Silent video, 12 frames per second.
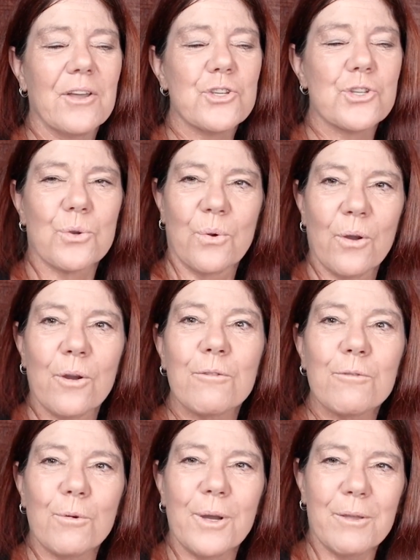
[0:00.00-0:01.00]
sure
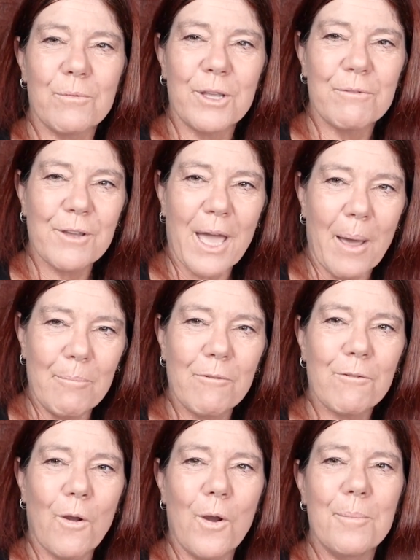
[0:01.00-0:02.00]
of where we've come
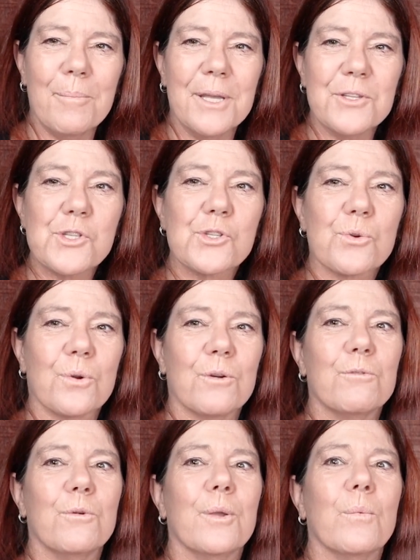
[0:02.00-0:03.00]
from and sure
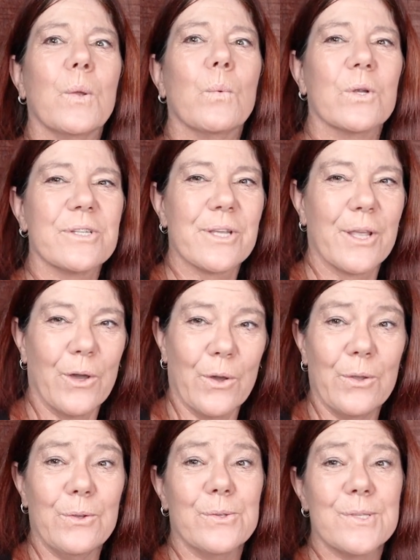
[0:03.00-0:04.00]
of where we want to
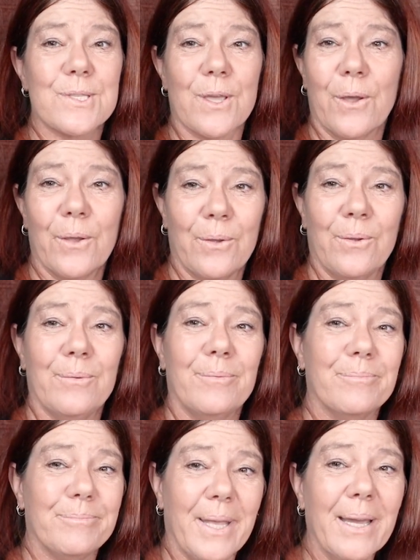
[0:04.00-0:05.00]
go. So,
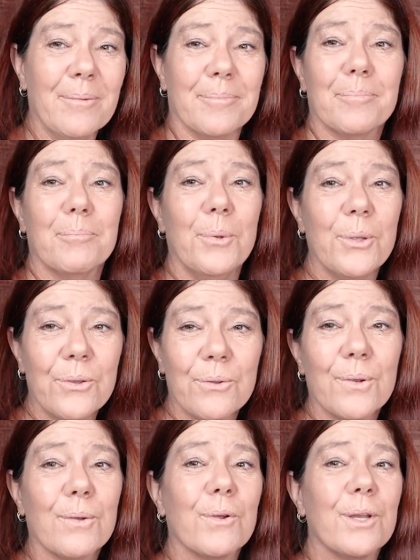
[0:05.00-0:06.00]
yeah,
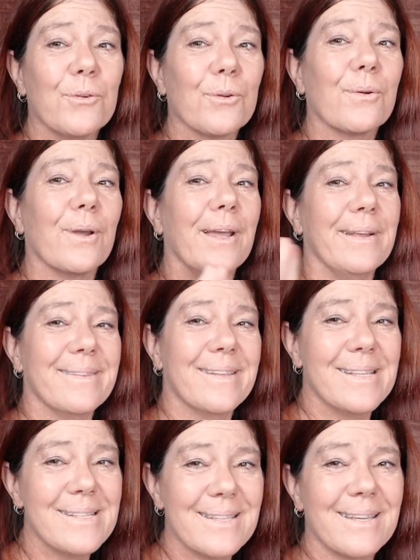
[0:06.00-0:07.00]
Mercury retrograde,
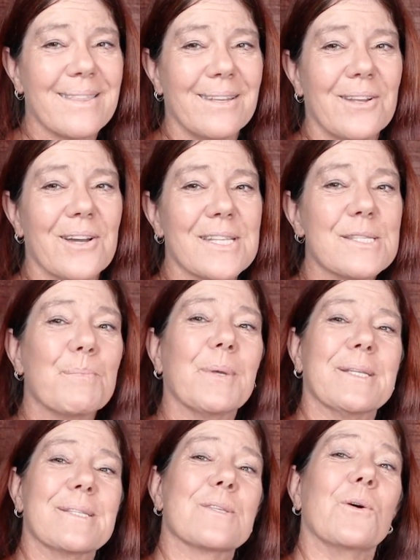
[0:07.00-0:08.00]
these are the nice
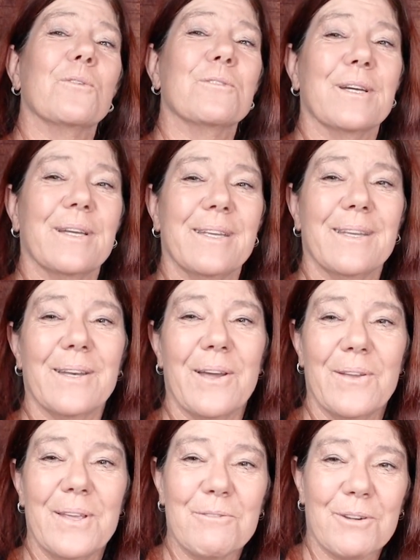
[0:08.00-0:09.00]
bits of it. You know,
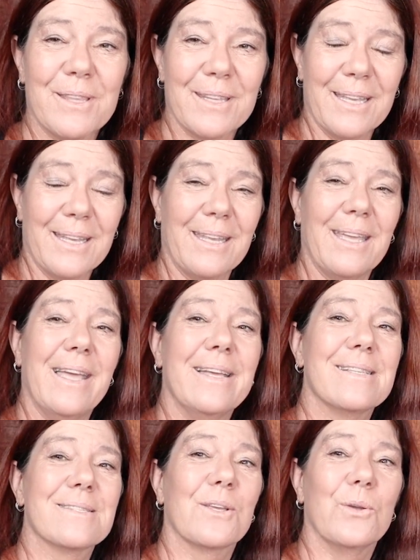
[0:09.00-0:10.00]
everything
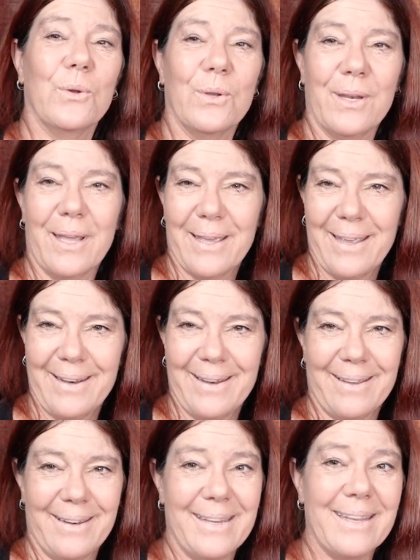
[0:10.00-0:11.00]
has a good and
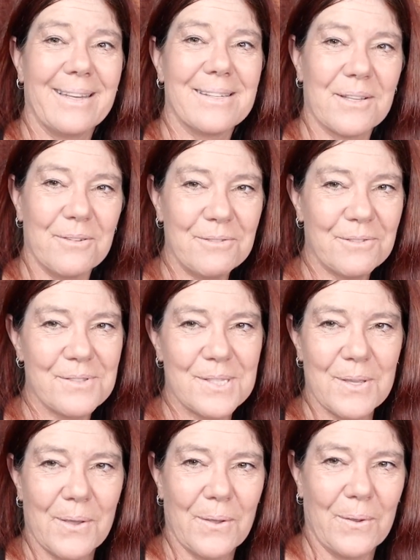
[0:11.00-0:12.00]
a negative.
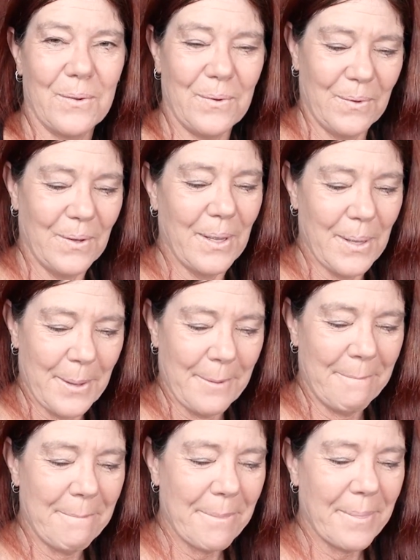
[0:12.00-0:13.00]
So,
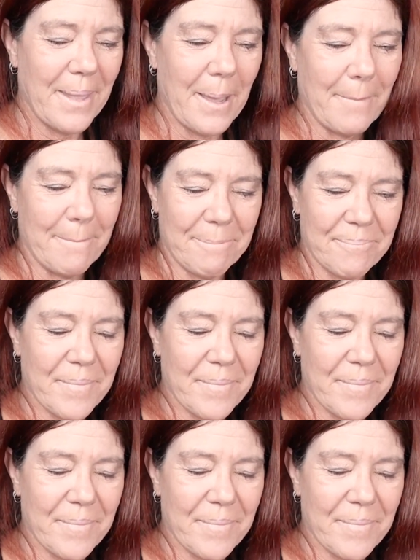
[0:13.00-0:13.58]
yeah,